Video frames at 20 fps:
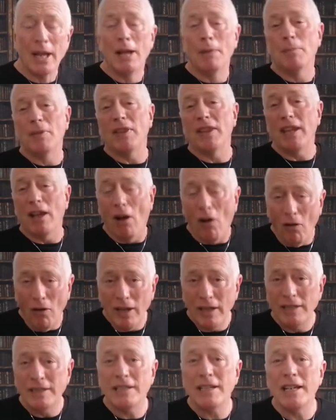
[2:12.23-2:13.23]
But the
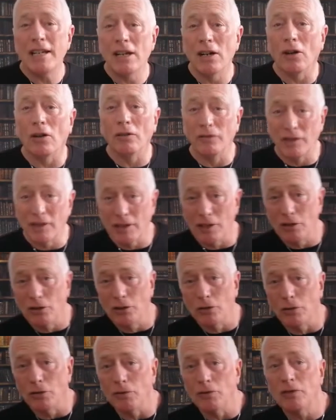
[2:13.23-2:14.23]
idea of
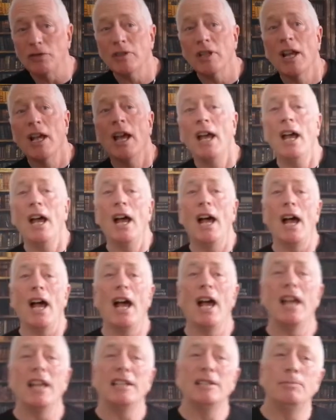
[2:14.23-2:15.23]
sigils
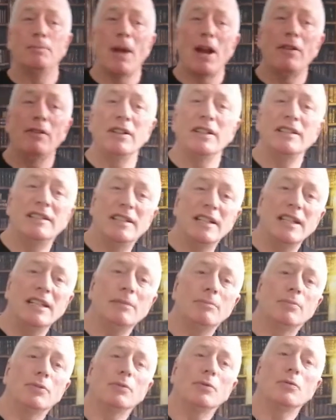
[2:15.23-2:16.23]
is buried
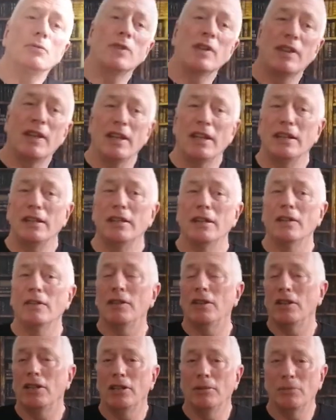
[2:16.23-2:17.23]
deep within the
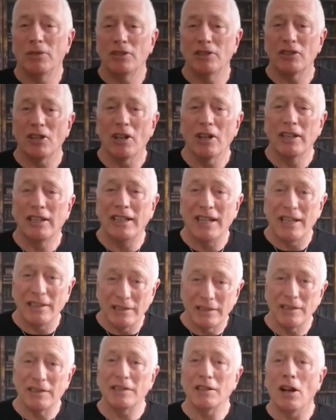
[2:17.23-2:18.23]
human psyche.
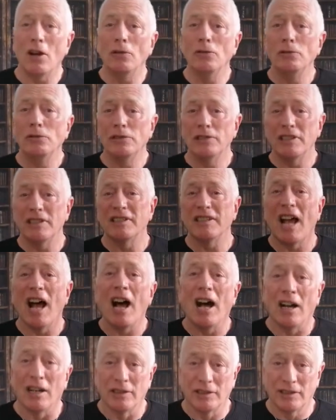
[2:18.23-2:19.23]
It's as old as
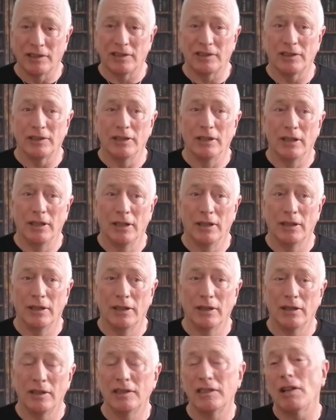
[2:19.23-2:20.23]
us.
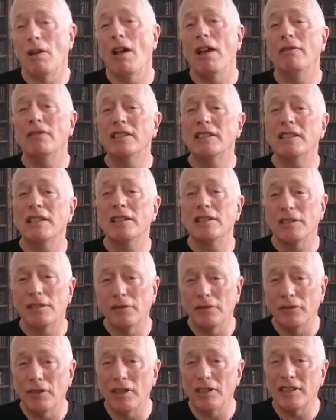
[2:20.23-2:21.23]
So ever since the
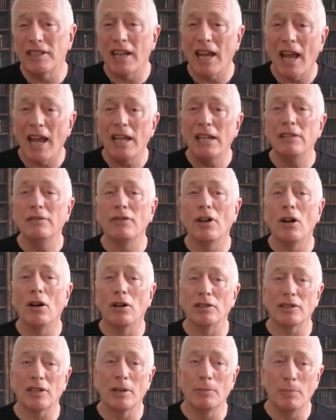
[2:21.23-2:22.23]
first cave
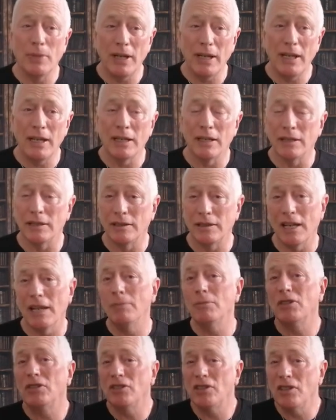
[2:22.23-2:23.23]
art appeared,
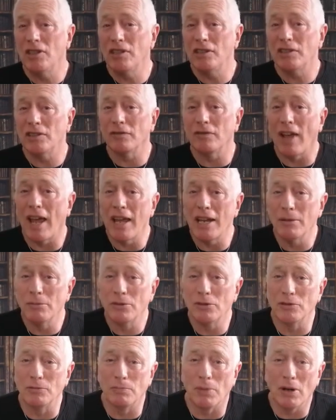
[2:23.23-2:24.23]
images of
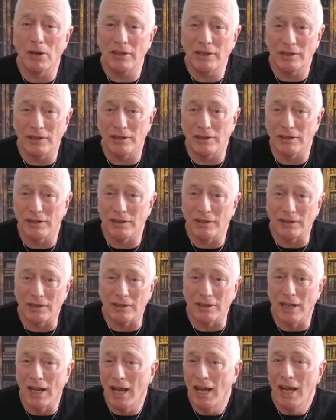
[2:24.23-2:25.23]
animals, bisons, and
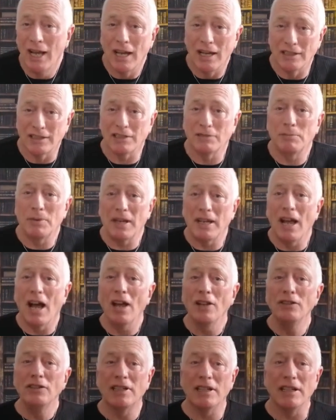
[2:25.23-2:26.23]
as they're being
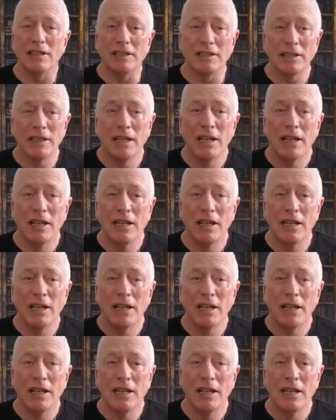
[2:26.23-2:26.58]
hunted,